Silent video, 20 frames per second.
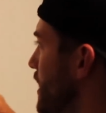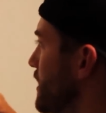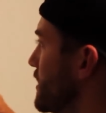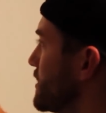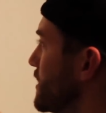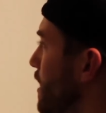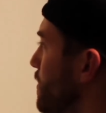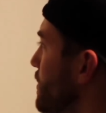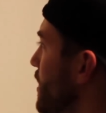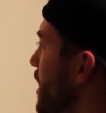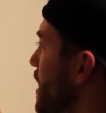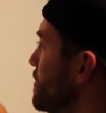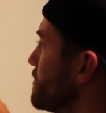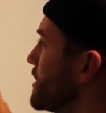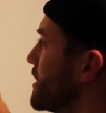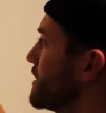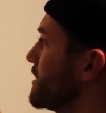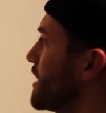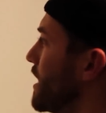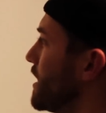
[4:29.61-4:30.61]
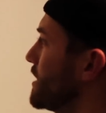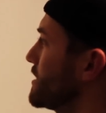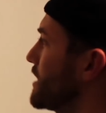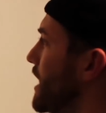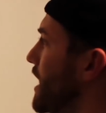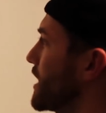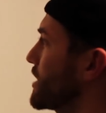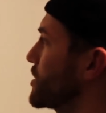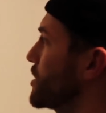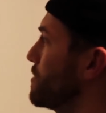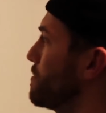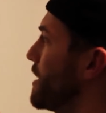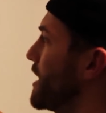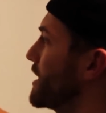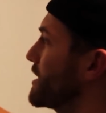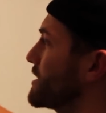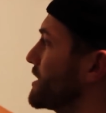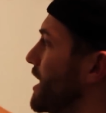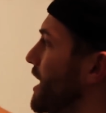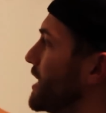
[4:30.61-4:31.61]
sometimes it does actually
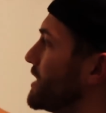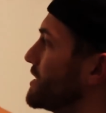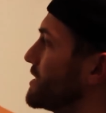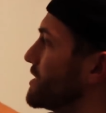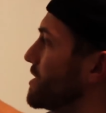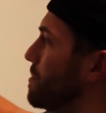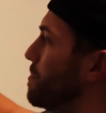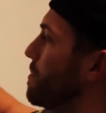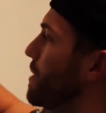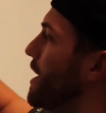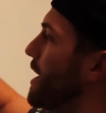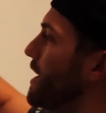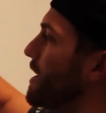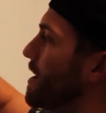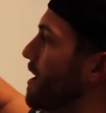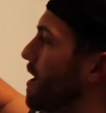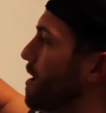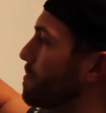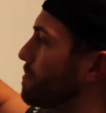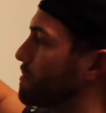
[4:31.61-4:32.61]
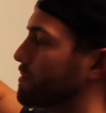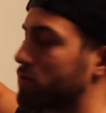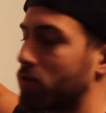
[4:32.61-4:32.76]
make sense to pay up.